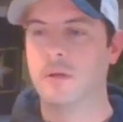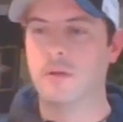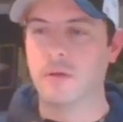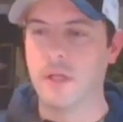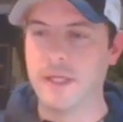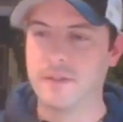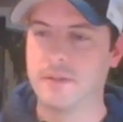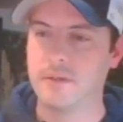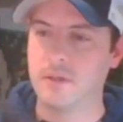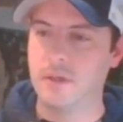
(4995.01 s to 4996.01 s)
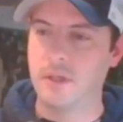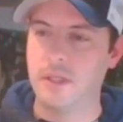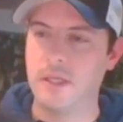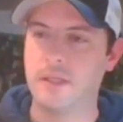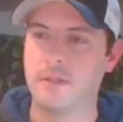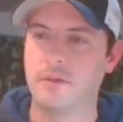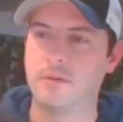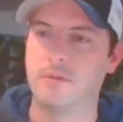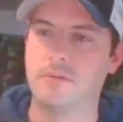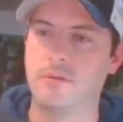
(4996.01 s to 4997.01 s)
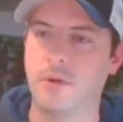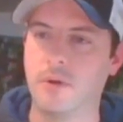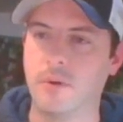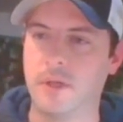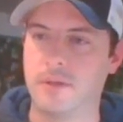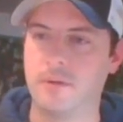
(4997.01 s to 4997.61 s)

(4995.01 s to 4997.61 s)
Let's get to it.